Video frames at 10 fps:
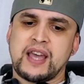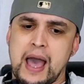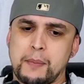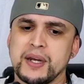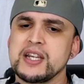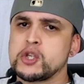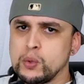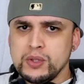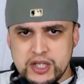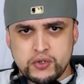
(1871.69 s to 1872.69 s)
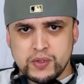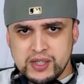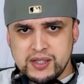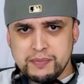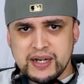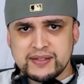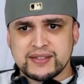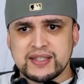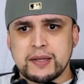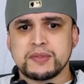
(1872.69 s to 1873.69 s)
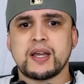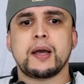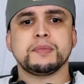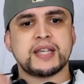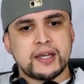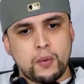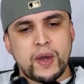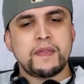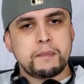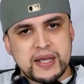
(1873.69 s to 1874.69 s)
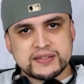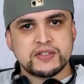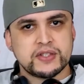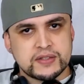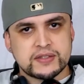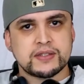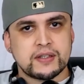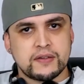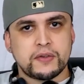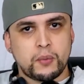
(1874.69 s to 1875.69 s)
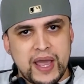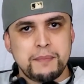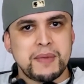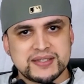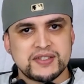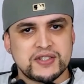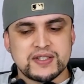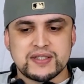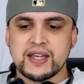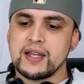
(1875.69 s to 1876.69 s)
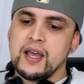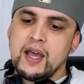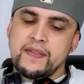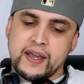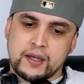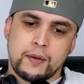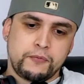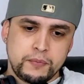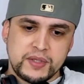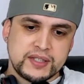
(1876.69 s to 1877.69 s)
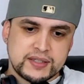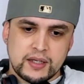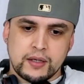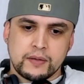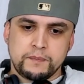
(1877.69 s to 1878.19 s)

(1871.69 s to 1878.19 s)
comedy too literally, but at the same time, take away the messages, the right messages that come from these